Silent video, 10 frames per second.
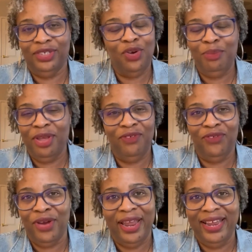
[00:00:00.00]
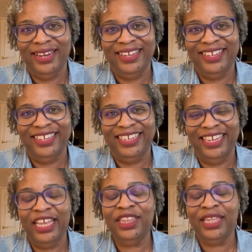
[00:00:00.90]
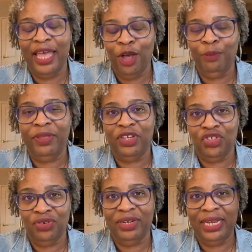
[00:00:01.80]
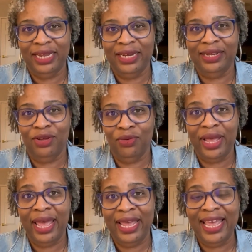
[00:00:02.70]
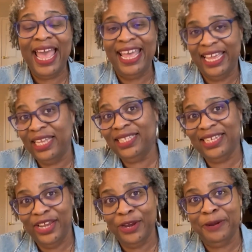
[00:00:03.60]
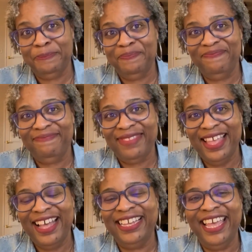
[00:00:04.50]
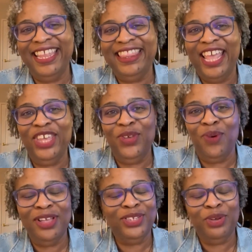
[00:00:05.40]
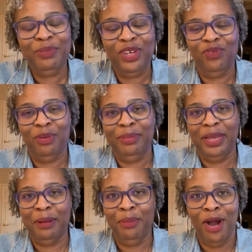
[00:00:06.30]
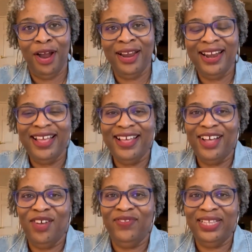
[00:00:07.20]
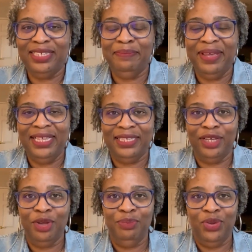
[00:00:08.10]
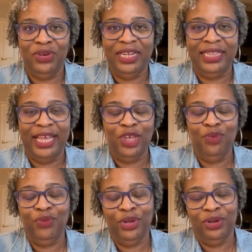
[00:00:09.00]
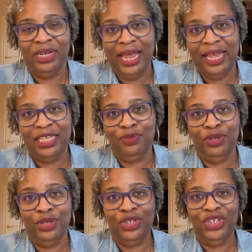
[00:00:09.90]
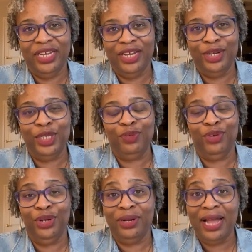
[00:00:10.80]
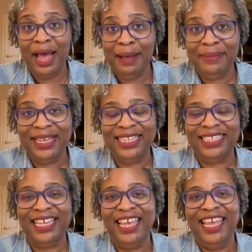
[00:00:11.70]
Don't be afraid. Get the help that you need, okay? It's here. Again, thank you all so much for being a part of this amazing community. Thank you for your likes, for your shares, for your comments.